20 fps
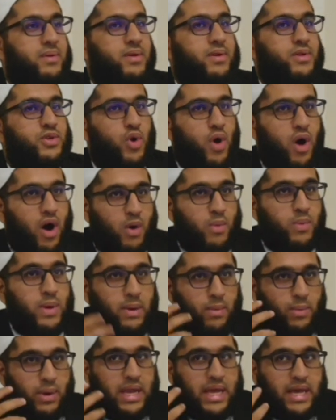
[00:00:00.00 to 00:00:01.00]
So are
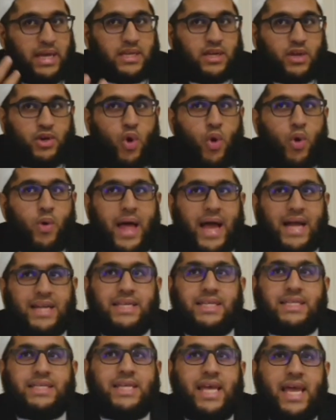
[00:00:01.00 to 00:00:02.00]
we willing to go
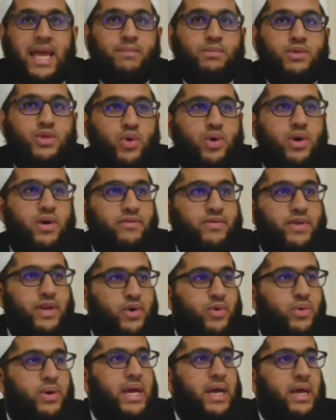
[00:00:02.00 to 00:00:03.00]
that same sort of
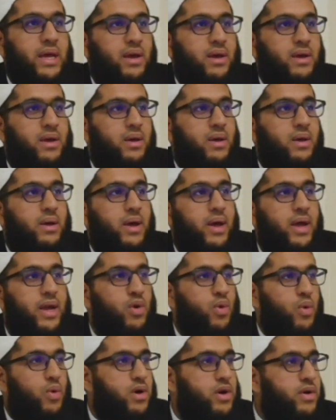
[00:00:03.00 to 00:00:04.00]
degree in
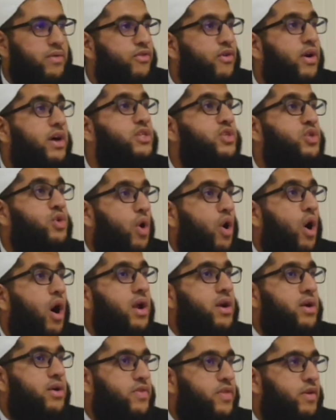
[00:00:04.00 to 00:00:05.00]
order for us to
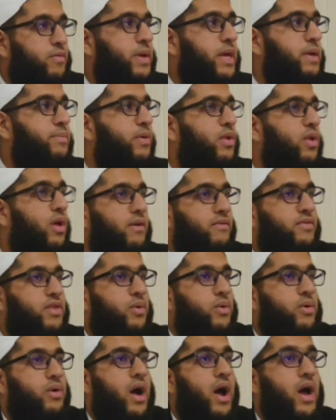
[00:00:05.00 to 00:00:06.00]
honor the people of the
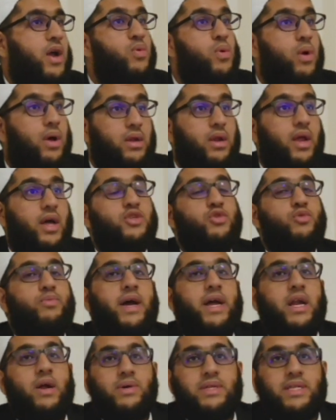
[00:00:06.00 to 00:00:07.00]
Quran who Allah
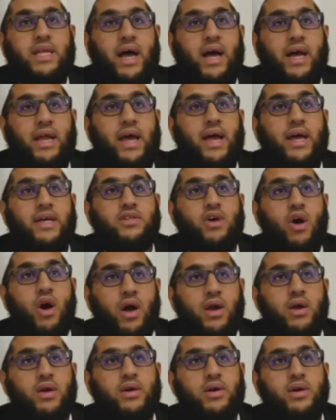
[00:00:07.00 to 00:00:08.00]
subhanahu wa ta'ala has
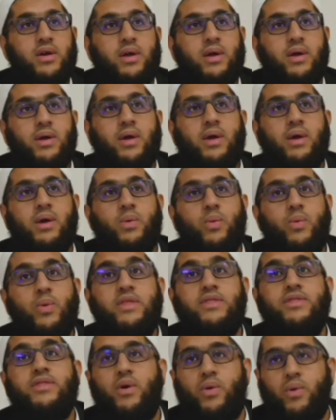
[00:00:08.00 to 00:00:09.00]
honored
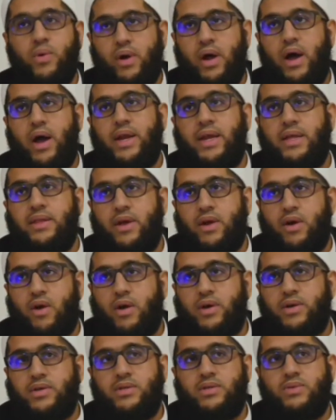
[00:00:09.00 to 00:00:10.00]
with the Quran in their
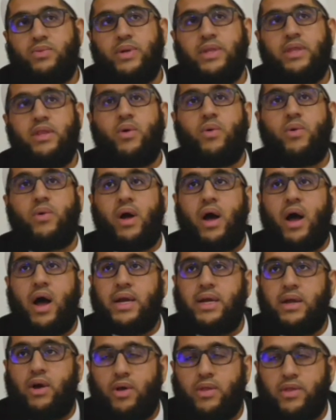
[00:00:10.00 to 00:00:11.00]
hearts, with the
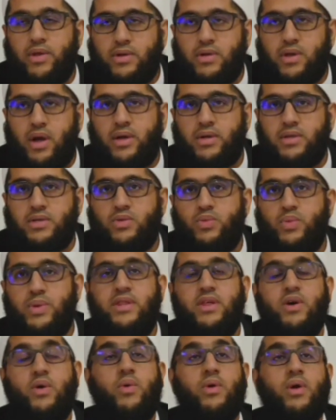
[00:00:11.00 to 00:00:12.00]
Quran on their tongues,
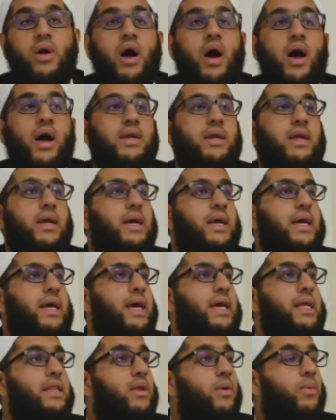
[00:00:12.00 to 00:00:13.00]
with the Quran
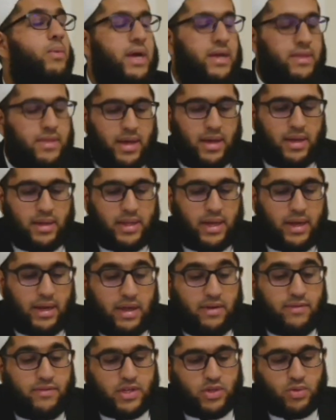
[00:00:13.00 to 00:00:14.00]
in the way they
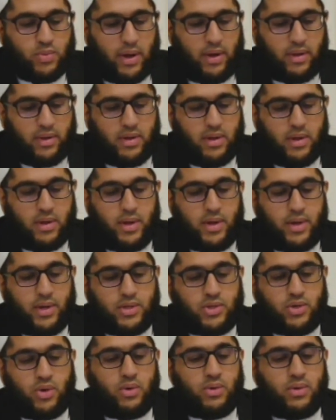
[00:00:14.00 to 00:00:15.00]
live as well?
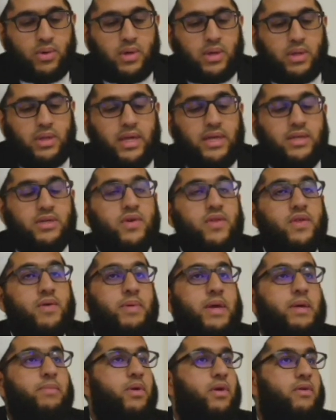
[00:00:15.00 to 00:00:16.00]
So these are the
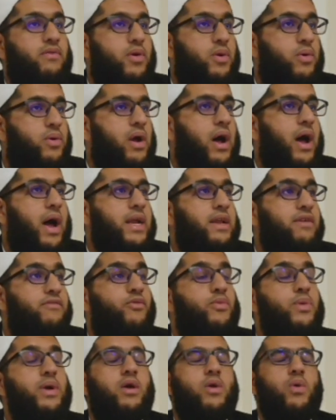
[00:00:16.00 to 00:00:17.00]
people of the Quran.
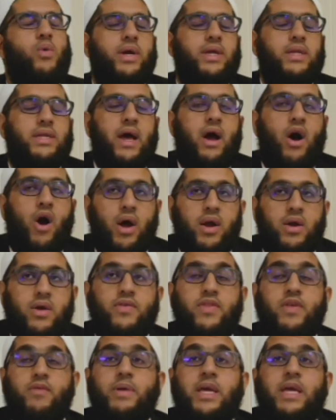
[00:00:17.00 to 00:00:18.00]
If we are going to
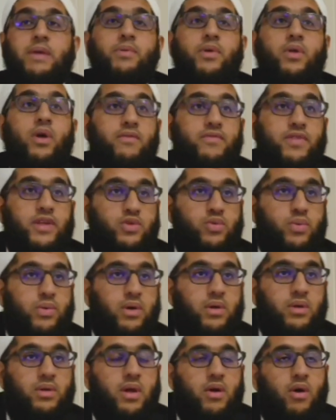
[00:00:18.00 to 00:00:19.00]
honor the people of this
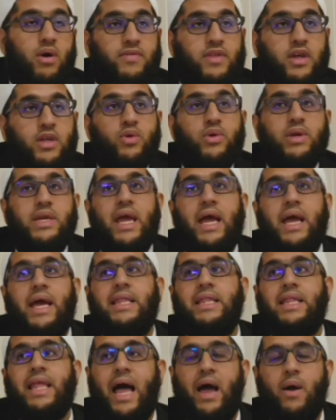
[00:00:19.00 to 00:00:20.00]
world, of the dunya
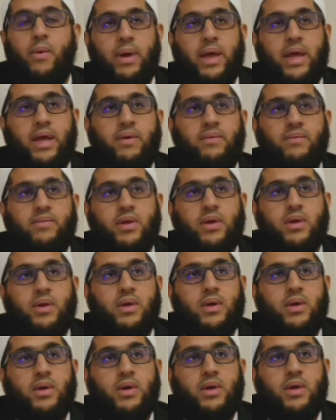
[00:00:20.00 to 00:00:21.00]
in that way,
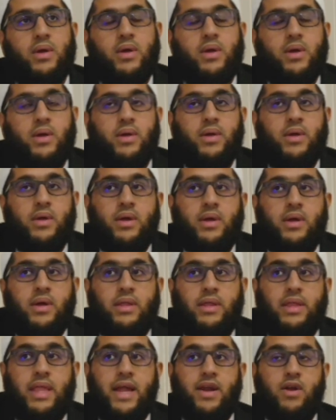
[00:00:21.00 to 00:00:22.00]

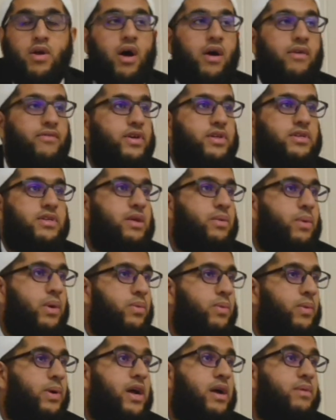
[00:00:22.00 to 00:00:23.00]
then obviously
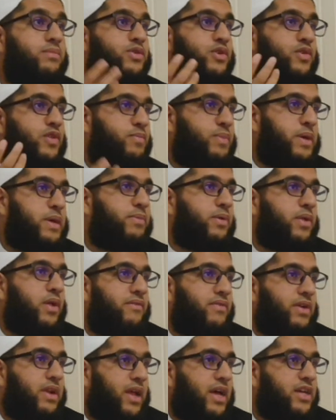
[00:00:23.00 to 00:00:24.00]
when it comes to the people
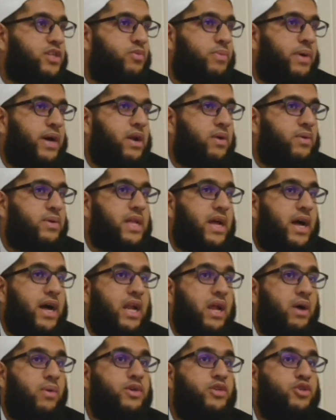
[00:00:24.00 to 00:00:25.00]
of Allah subhanahu wa
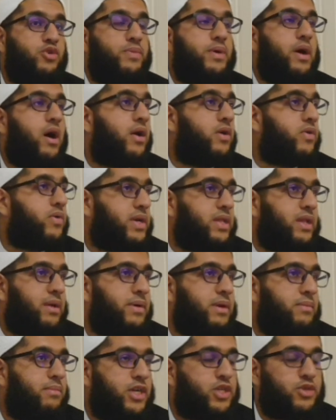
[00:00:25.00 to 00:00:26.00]
ta'ala, we should be honoring them
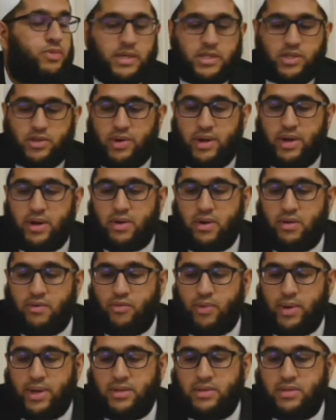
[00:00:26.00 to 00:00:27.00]
in much, much greater
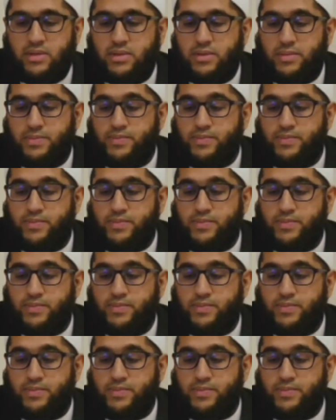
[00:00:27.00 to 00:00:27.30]
of ways.